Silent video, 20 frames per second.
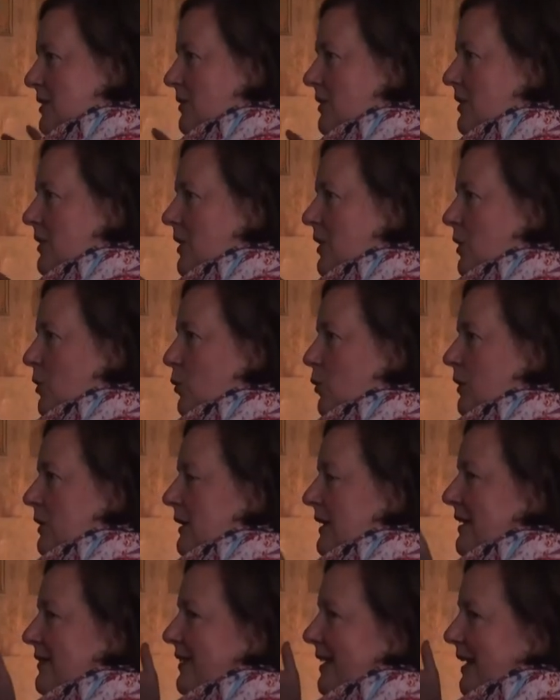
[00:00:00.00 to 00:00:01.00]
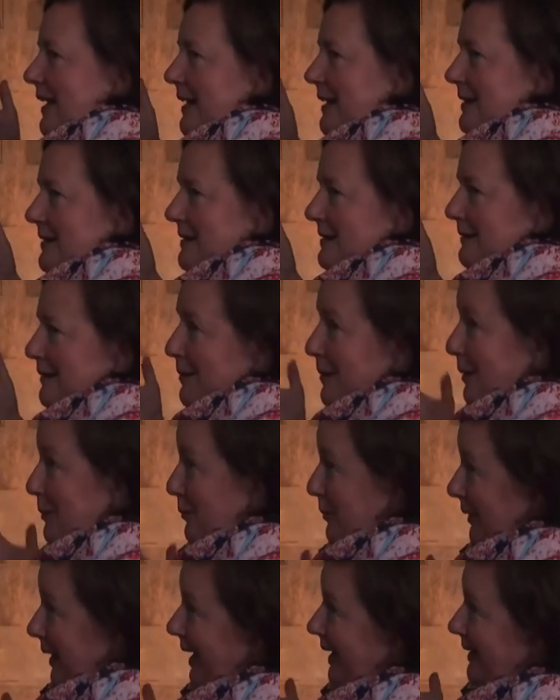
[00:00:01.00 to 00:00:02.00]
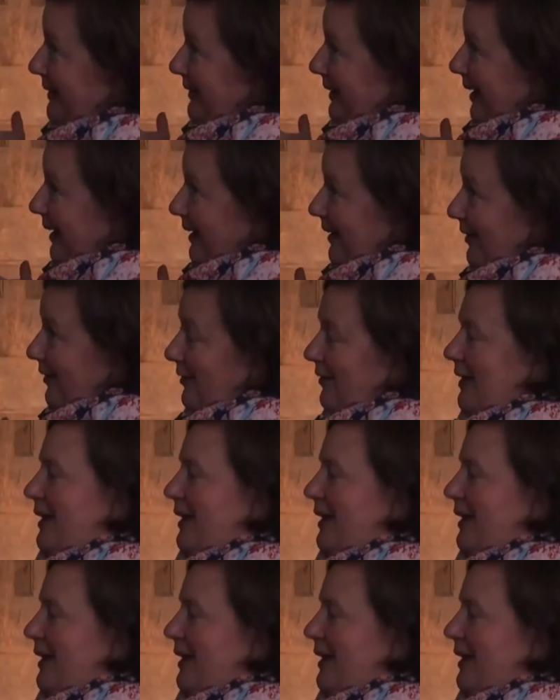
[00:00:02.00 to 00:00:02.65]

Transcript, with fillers: So we're alleviating slum and blight now,